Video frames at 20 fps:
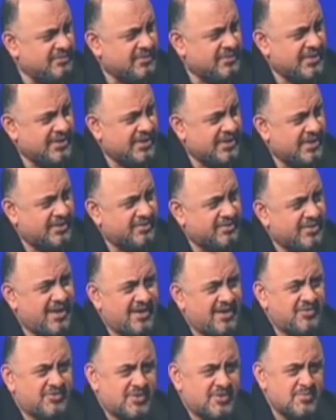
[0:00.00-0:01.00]

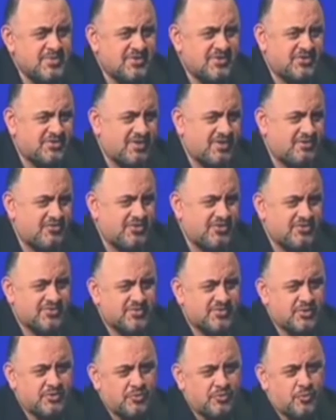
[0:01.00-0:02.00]
And some of this stuff
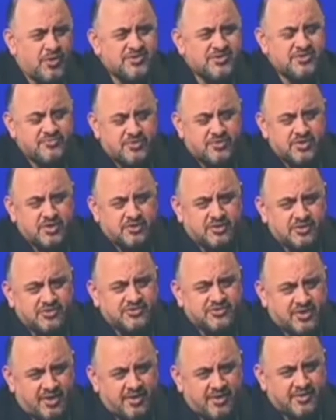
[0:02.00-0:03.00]
just, there wasn't very good
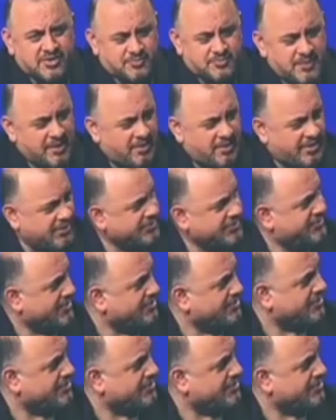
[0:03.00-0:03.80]
science behind some